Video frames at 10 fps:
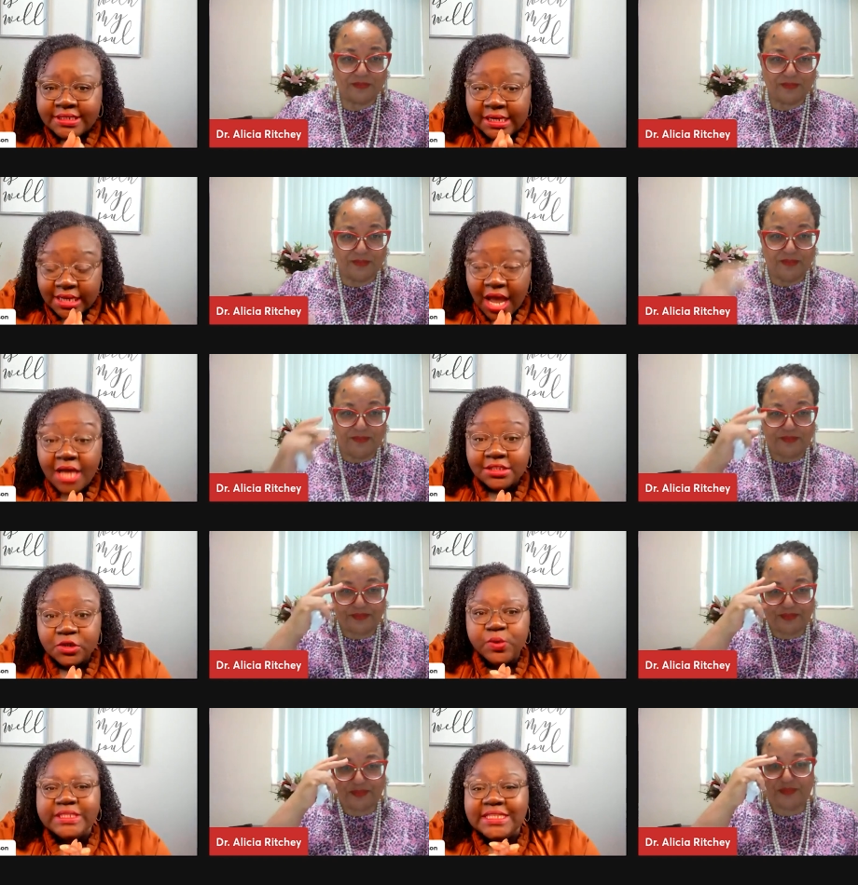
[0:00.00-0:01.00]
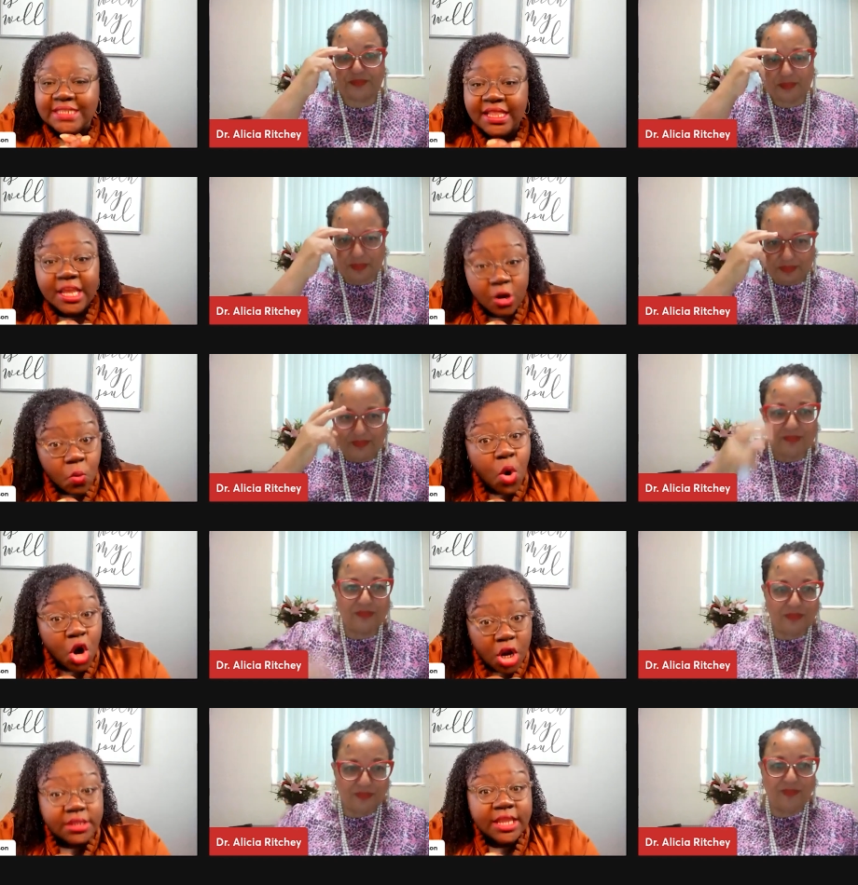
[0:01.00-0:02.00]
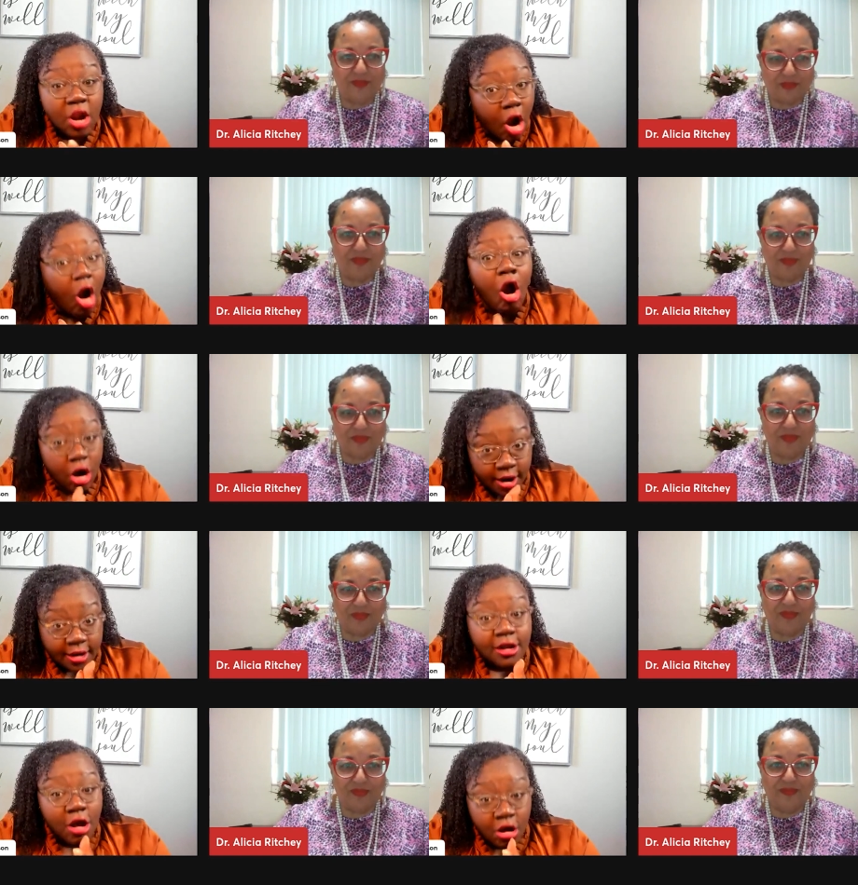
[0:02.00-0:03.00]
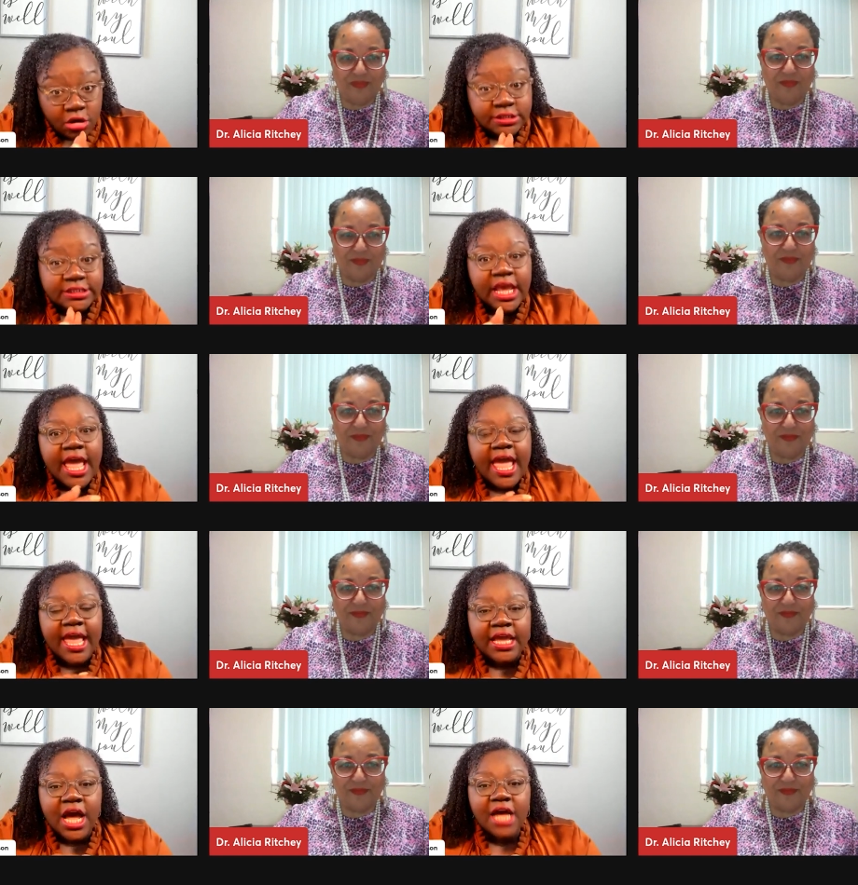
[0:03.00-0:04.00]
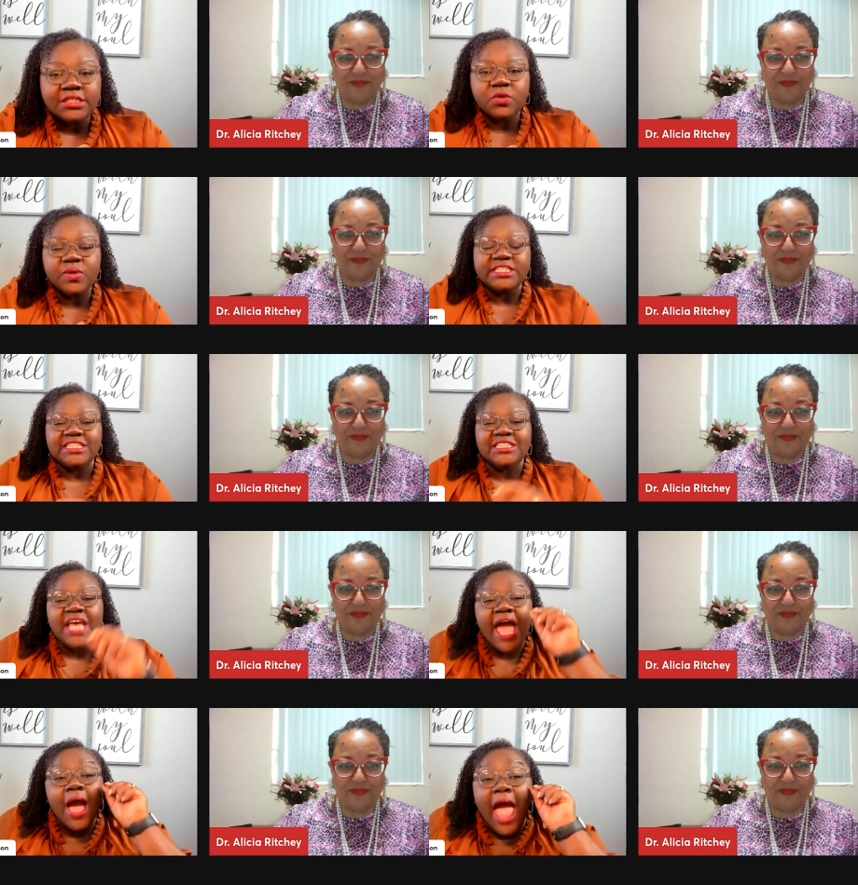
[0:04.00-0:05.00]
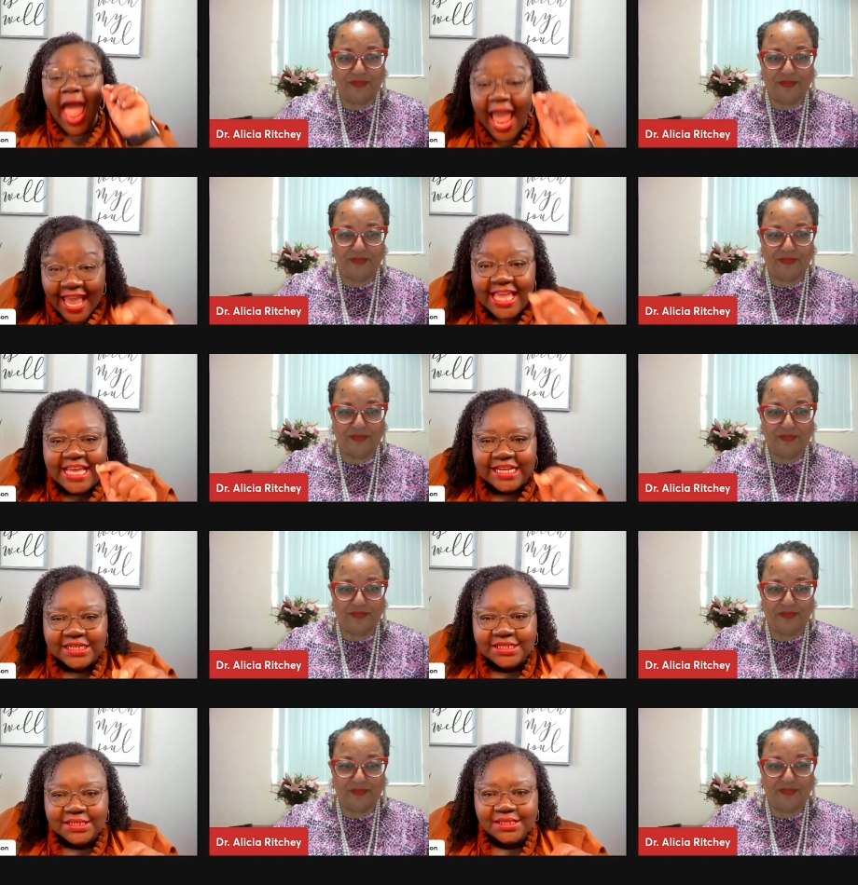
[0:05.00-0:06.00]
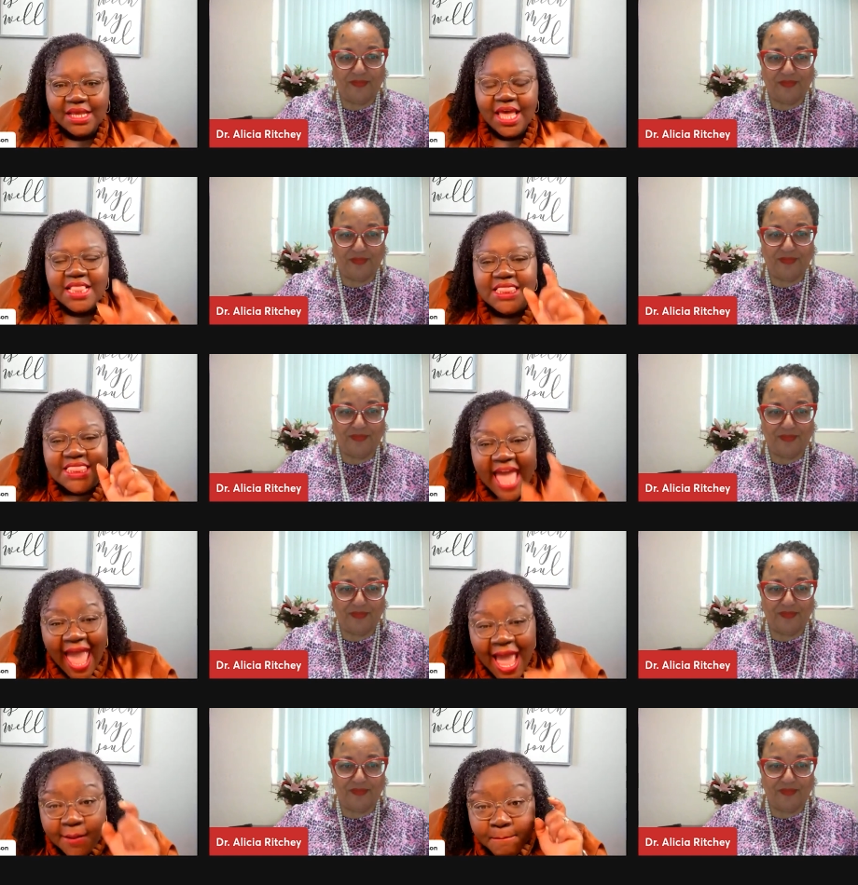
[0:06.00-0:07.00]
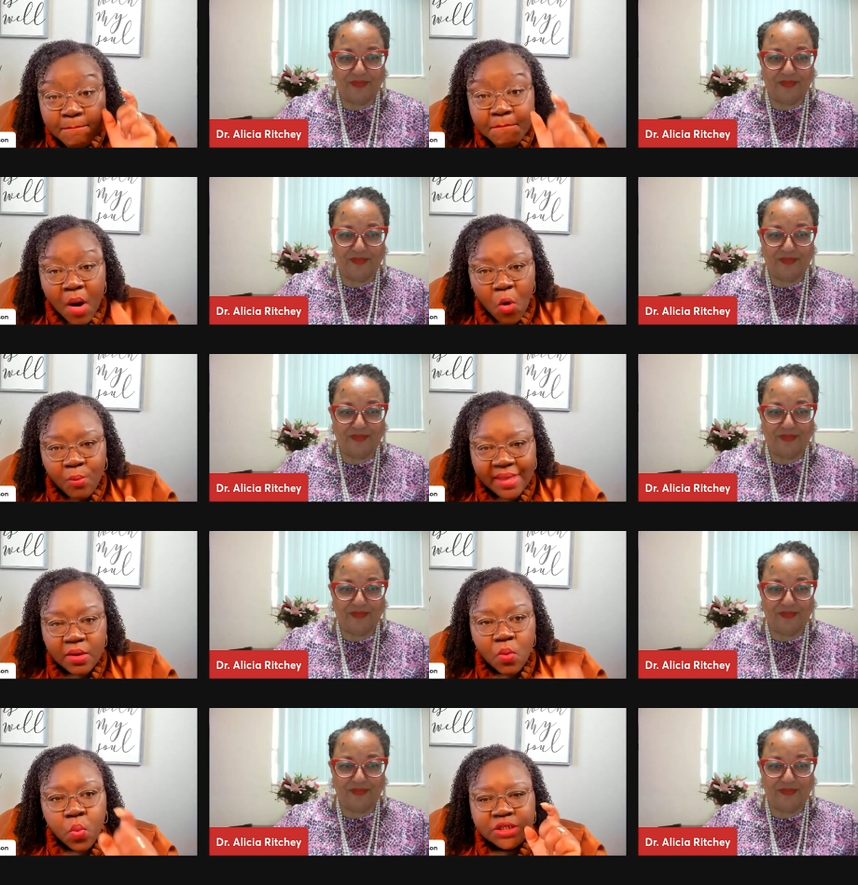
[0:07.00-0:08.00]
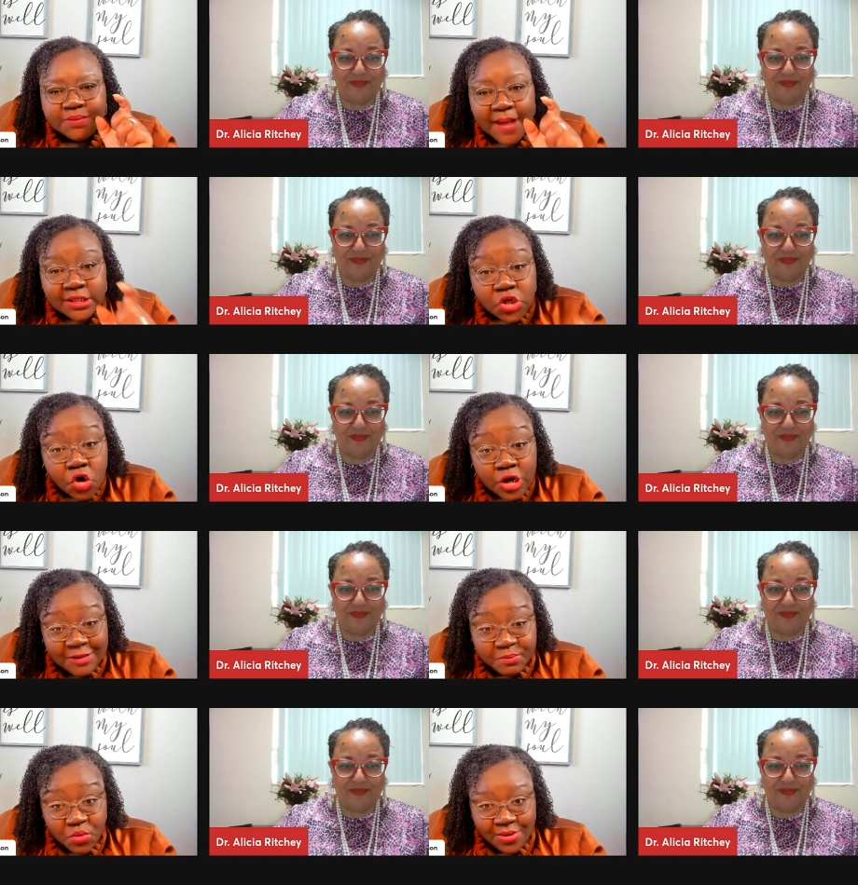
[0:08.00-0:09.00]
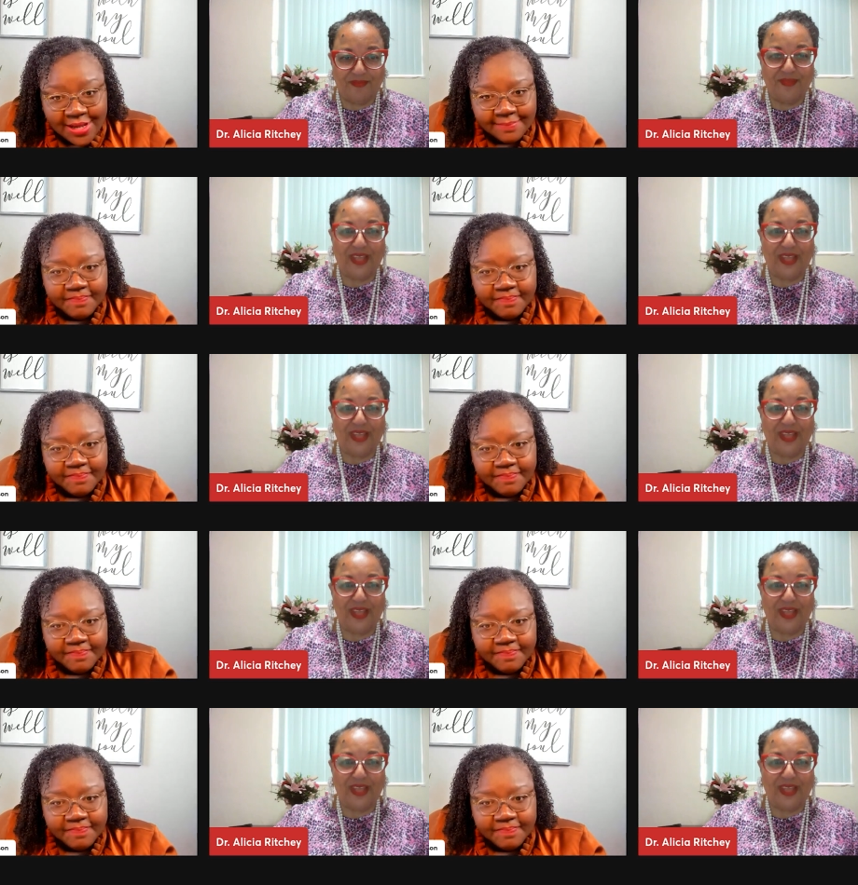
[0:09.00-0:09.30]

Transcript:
Speaker 1: and the consequences, and there work there are costs mm -hmm. and mm-hmm. consequences. And that moment was my turning point.